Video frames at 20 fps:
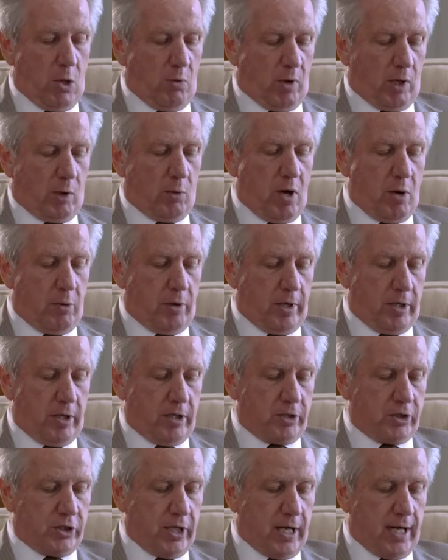were quoted
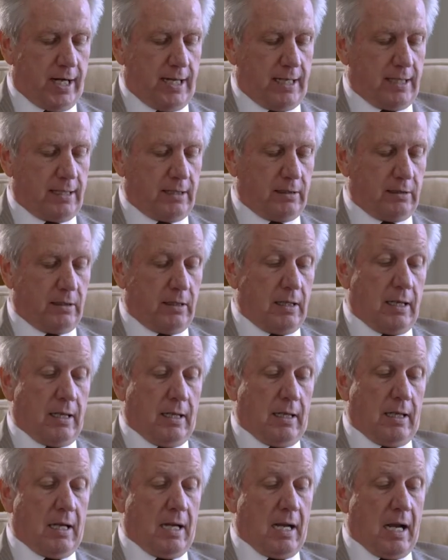as saying,
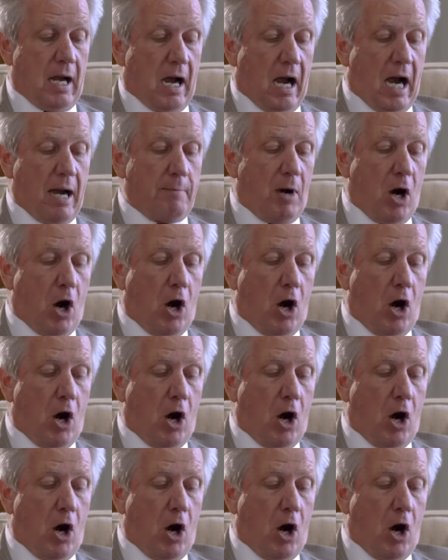I'm